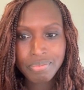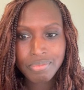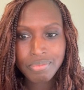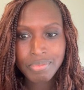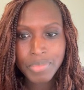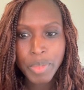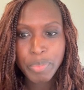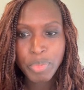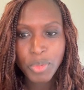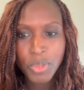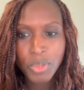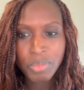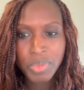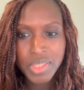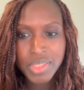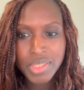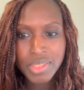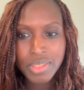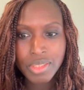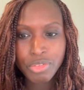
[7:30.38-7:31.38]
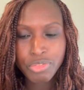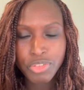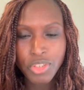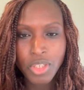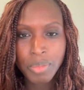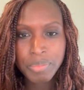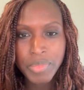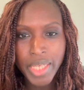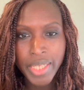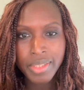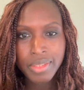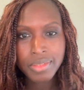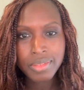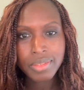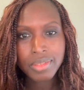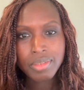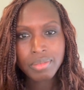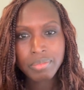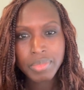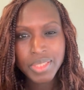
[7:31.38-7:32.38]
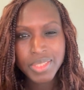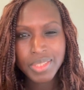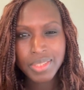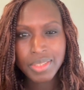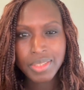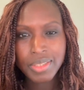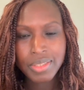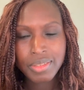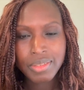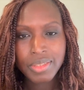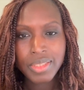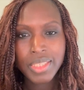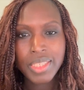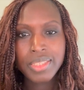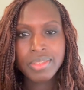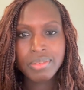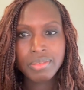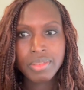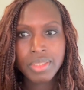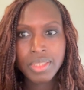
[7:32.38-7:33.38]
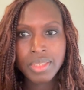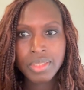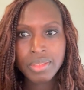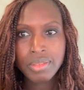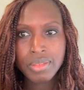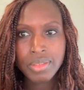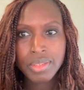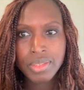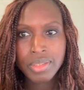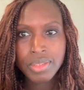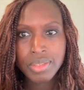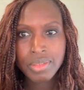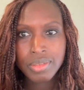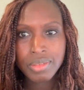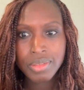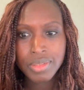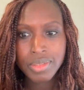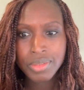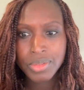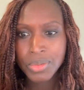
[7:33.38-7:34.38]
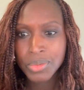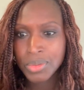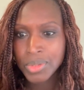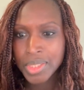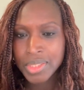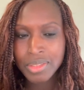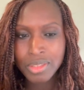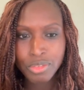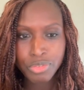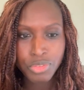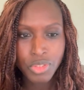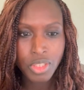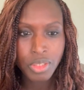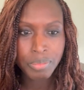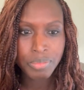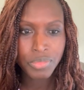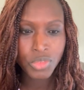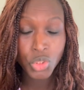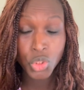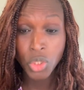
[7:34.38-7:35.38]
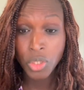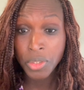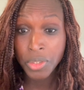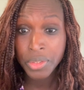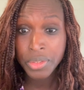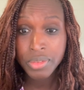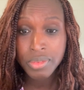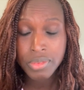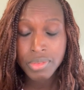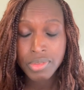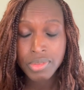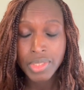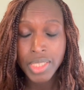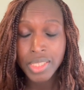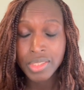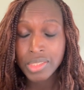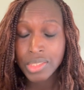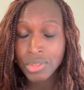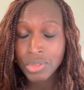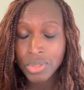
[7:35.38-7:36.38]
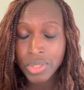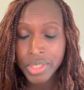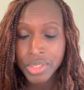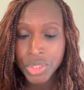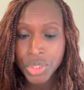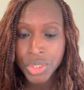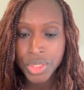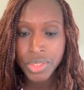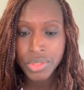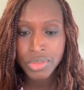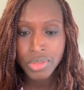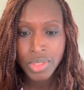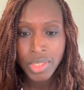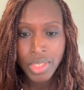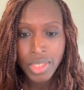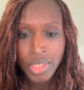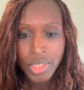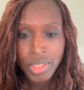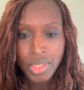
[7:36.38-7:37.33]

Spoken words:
people with deformed hands, basically, and and deformed joints, articulation,